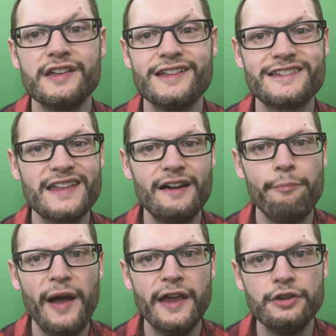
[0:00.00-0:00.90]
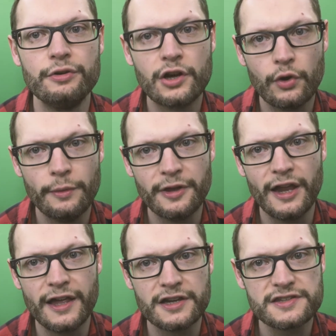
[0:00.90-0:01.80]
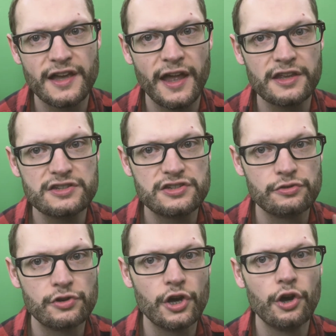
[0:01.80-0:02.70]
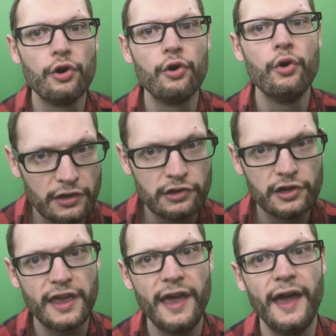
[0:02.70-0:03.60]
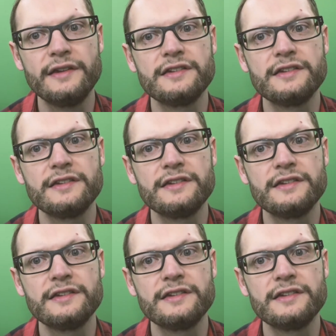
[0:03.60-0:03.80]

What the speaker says: and instead of buying new equipment, I decided to go look at